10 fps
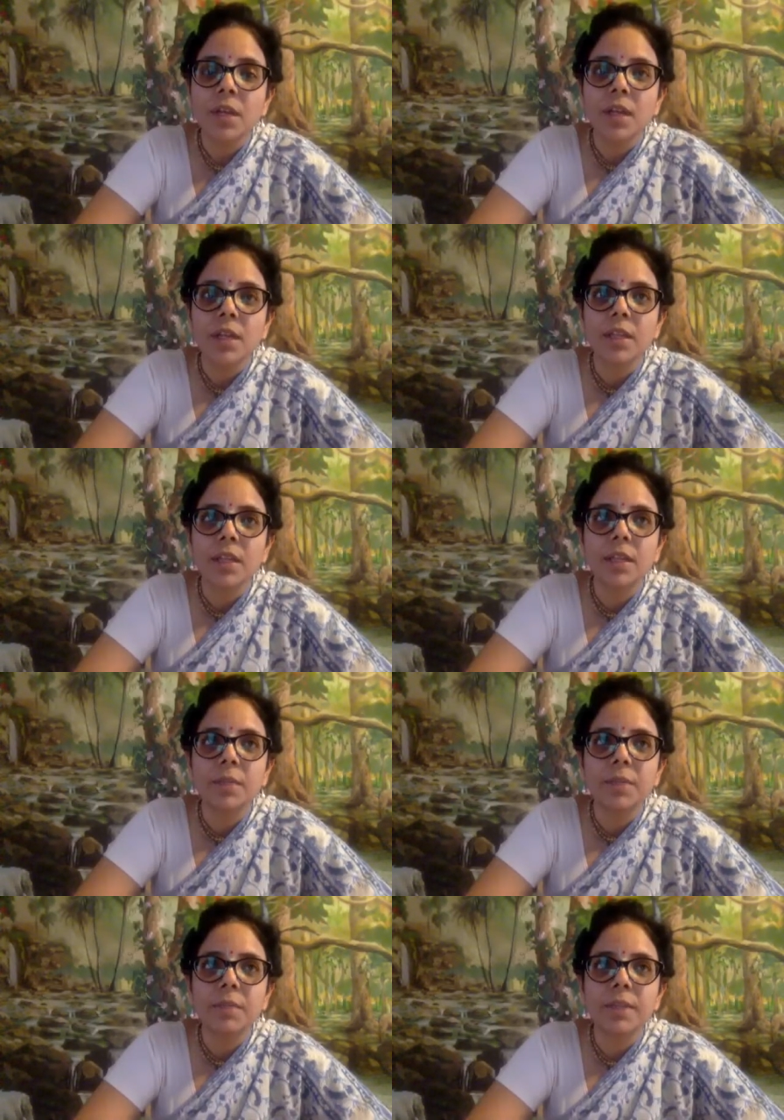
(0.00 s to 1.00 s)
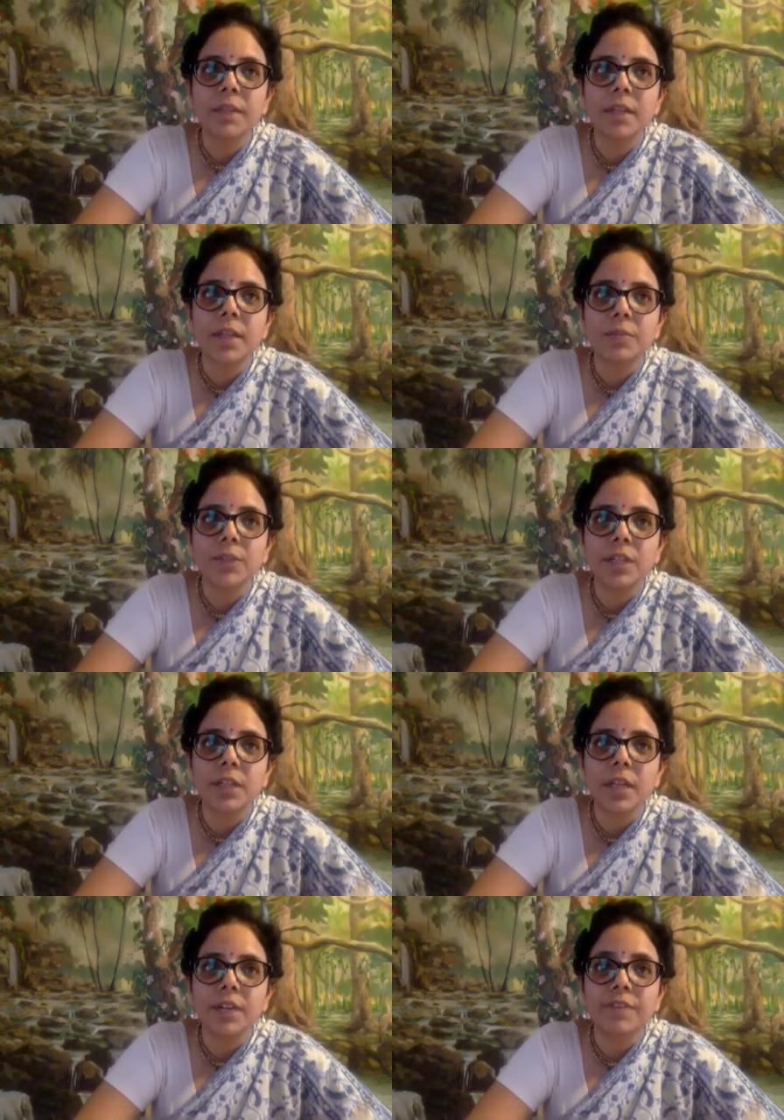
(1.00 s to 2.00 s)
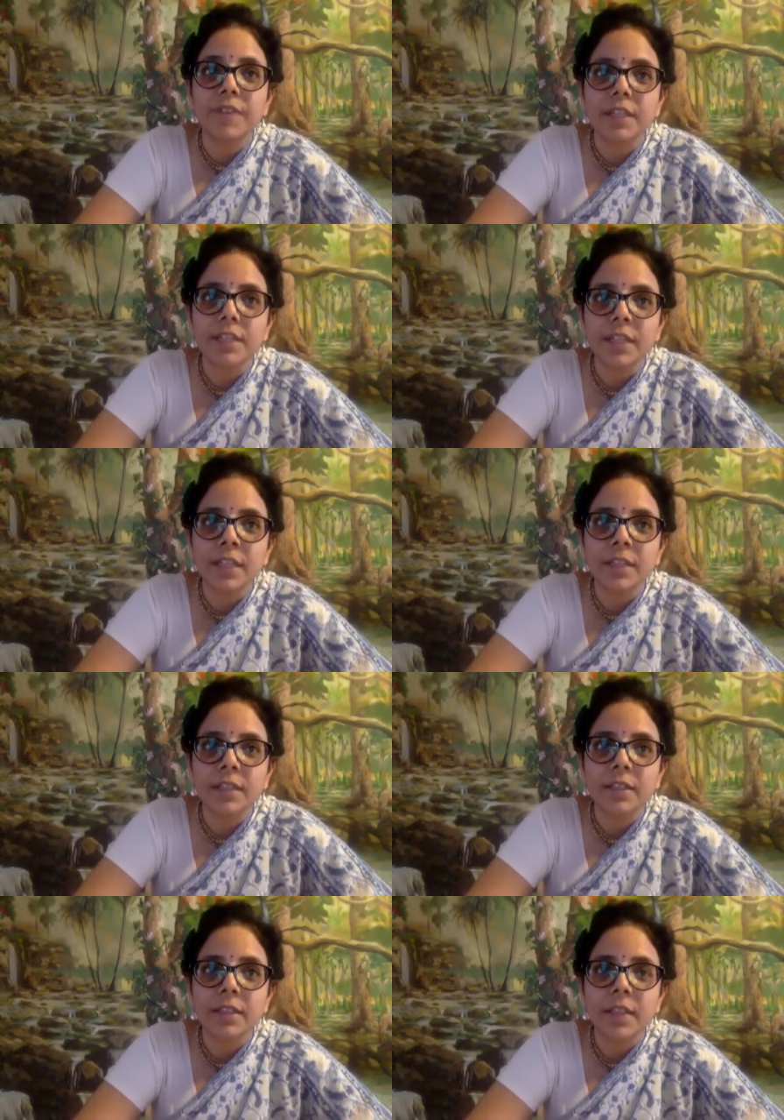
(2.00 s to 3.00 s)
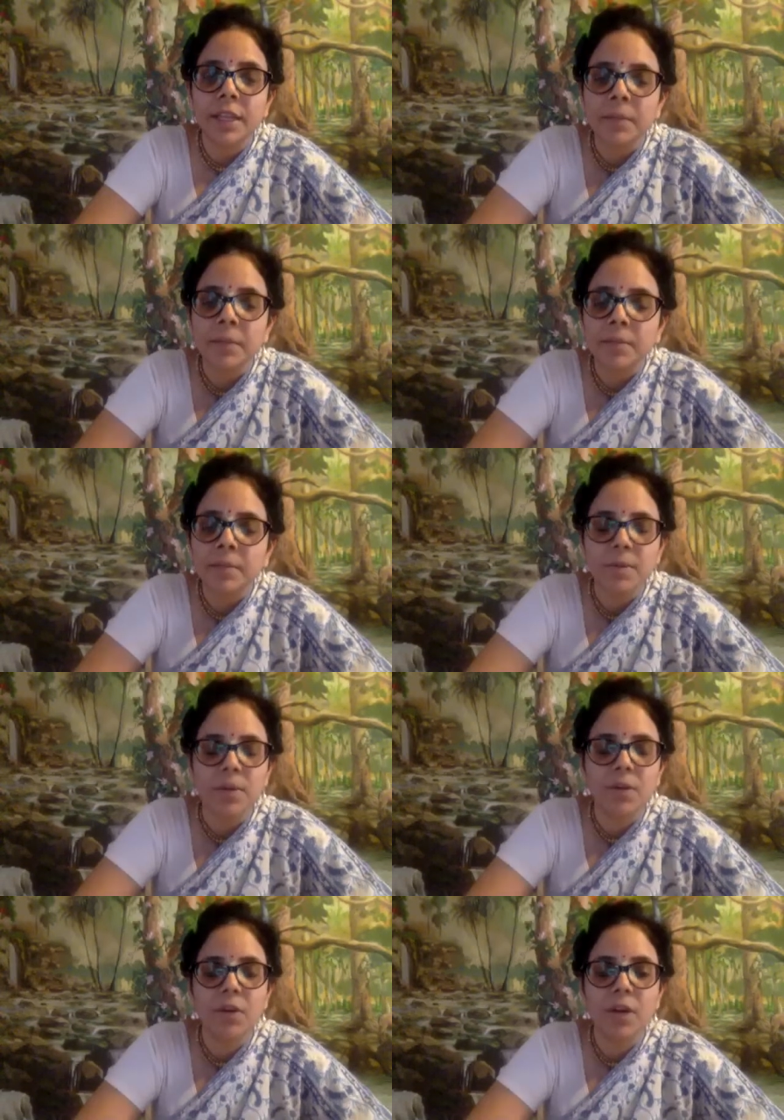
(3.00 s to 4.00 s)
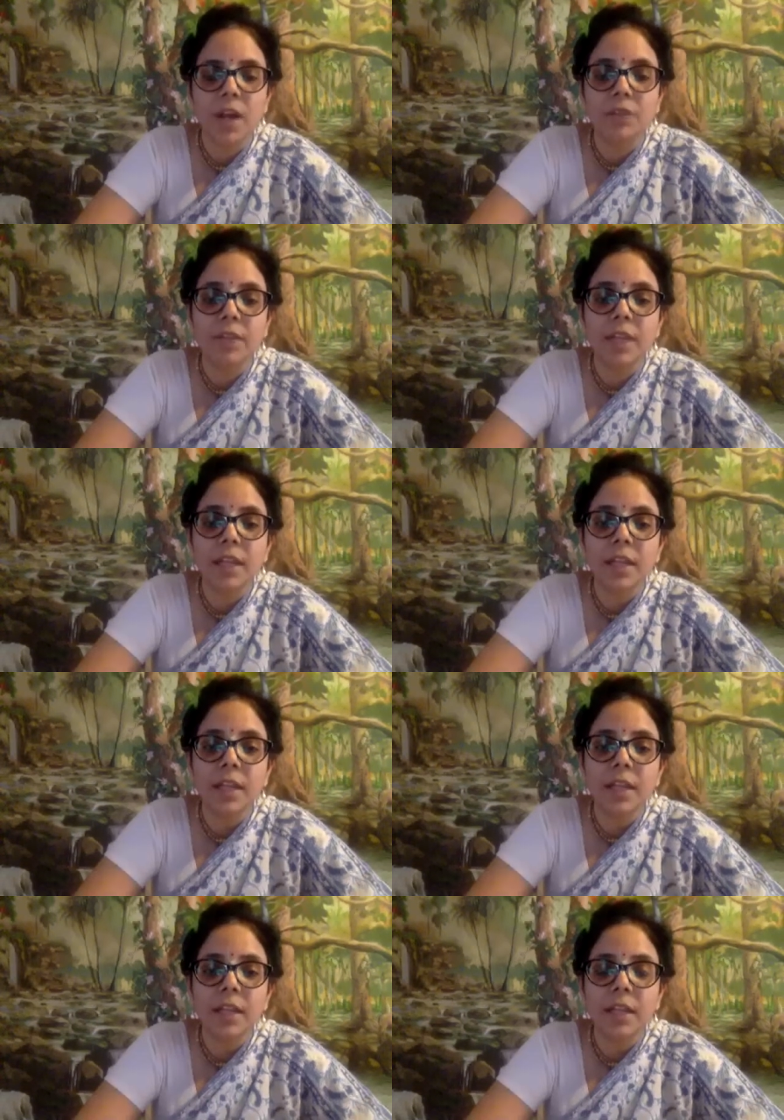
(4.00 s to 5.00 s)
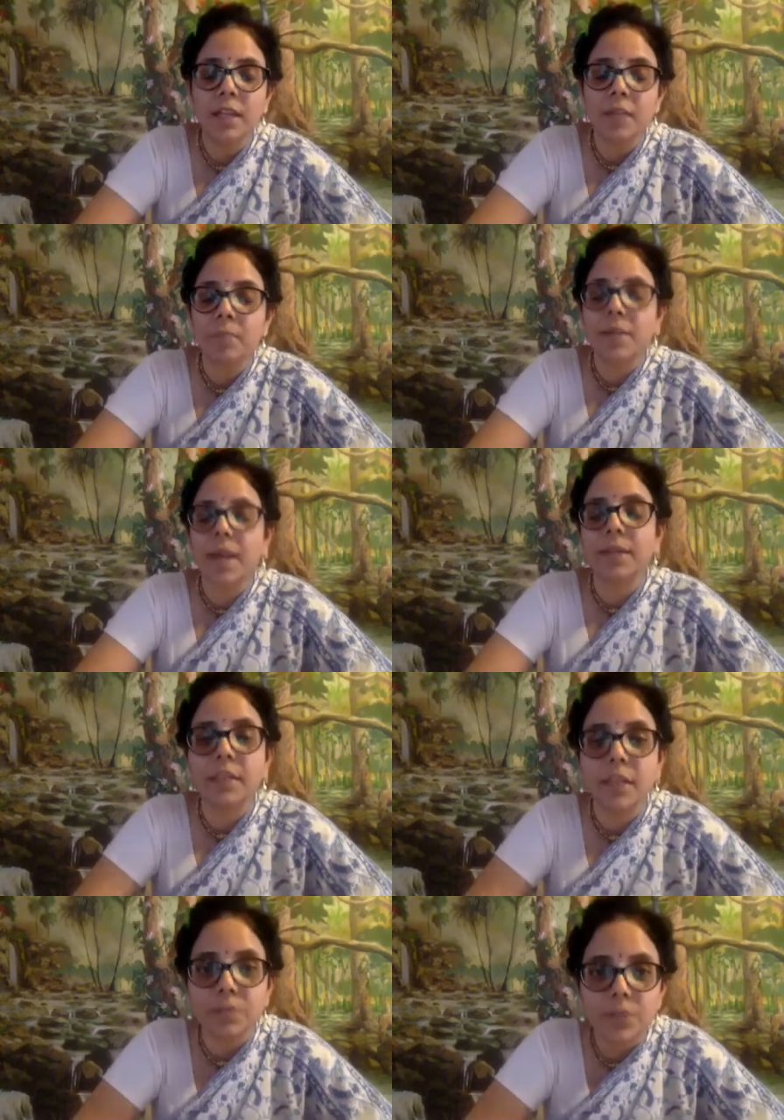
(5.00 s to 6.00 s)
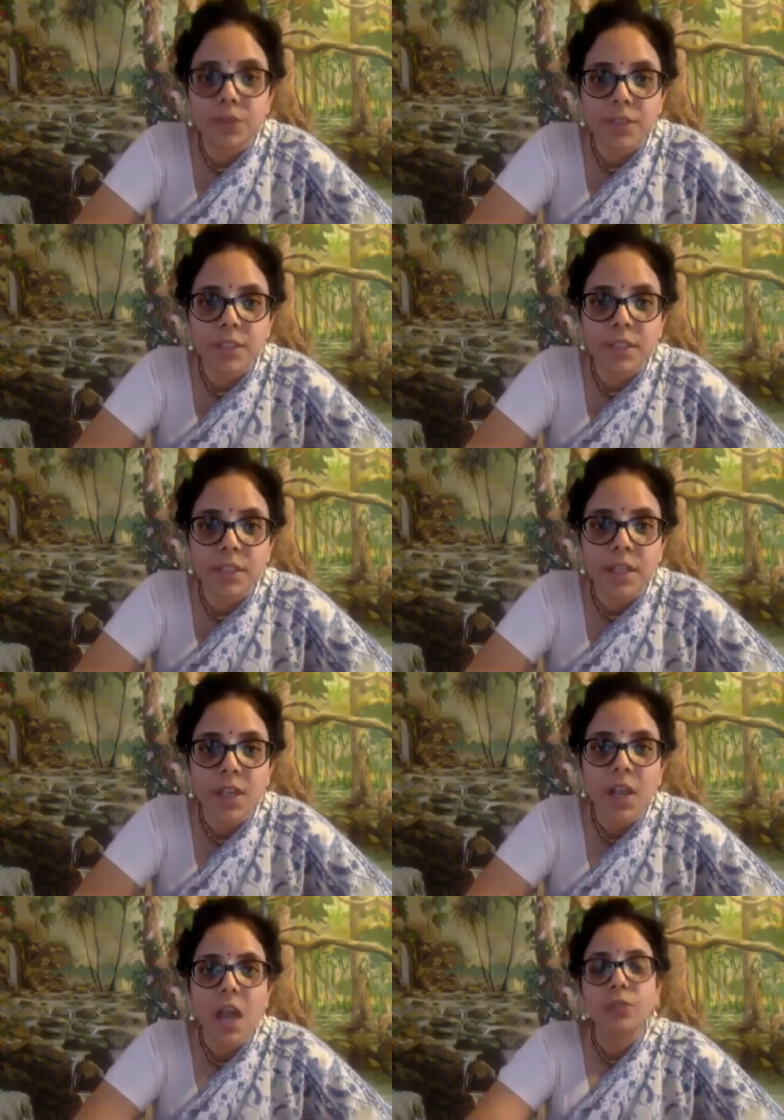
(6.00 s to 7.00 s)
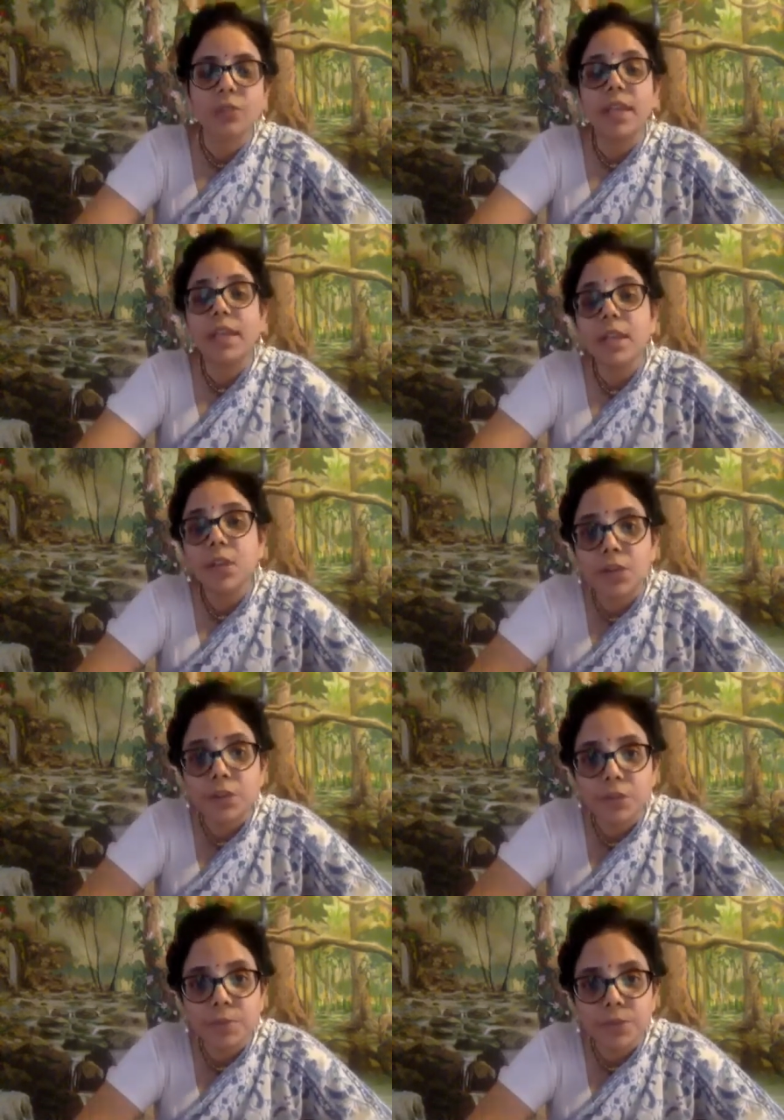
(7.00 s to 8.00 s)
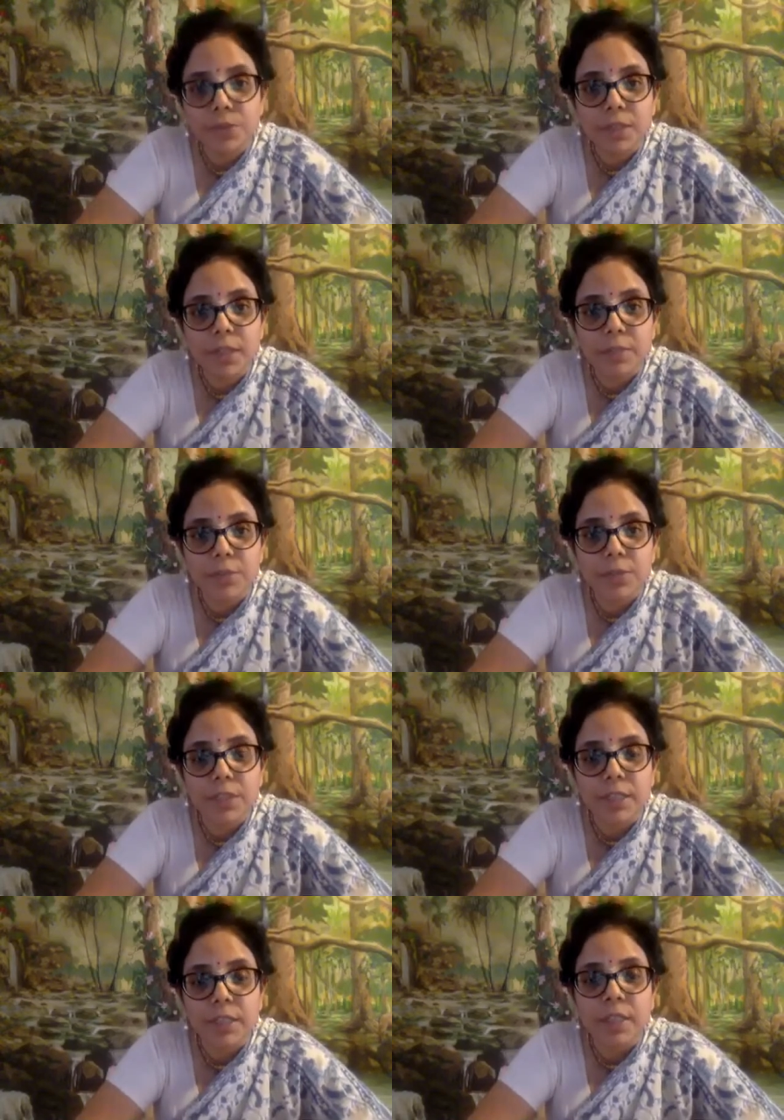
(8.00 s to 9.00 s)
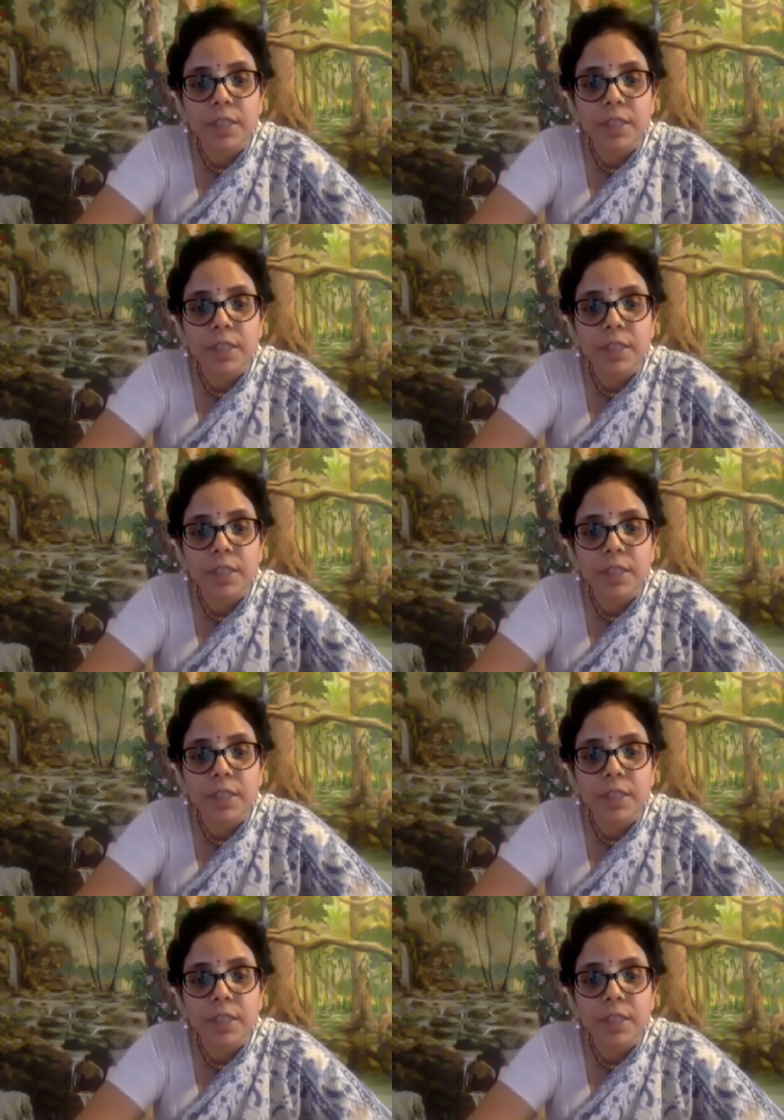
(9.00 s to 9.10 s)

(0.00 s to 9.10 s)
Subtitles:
the people in the community are affecting them, or how they can impact the community, how they can contribute to the community.